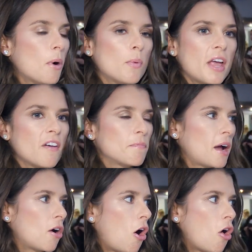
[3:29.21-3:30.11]
But we have,
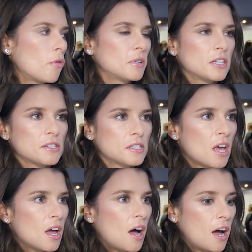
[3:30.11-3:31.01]
by all means,
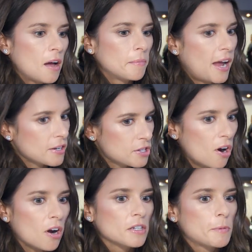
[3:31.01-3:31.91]
NASCAR,